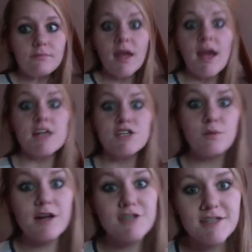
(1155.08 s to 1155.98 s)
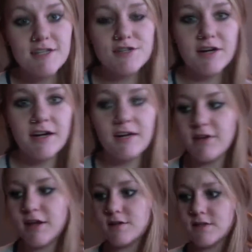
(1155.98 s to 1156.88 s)
As you're watching these training
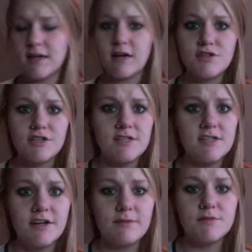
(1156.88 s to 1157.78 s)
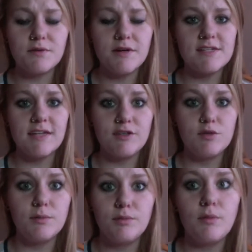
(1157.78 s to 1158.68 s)
videos, get out your Instagram stories and like
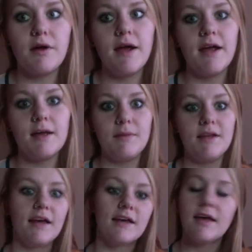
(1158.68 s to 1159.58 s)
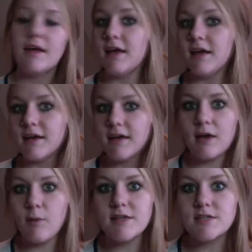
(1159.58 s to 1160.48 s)
do a boomerang and be like,
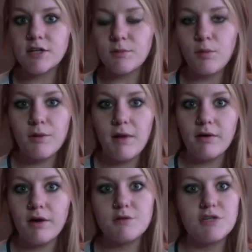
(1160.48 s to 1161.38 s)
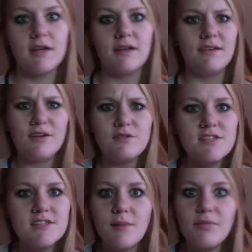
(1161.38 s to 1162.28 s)
can't wait to learn more about coaching.
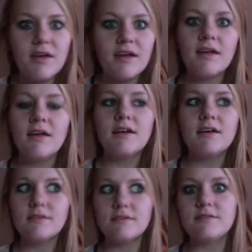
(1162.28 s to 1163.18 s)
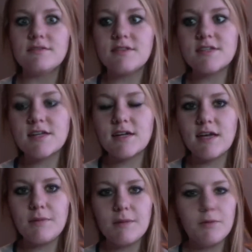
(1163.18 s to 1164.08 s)
Just something that's going to
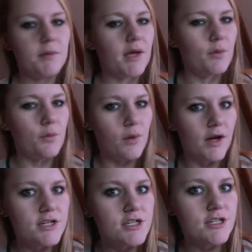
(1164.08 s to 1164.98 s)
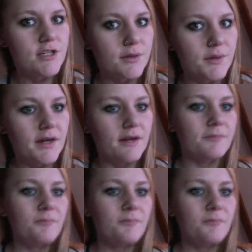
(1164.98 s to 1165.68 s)
get people to be like, what is she doing?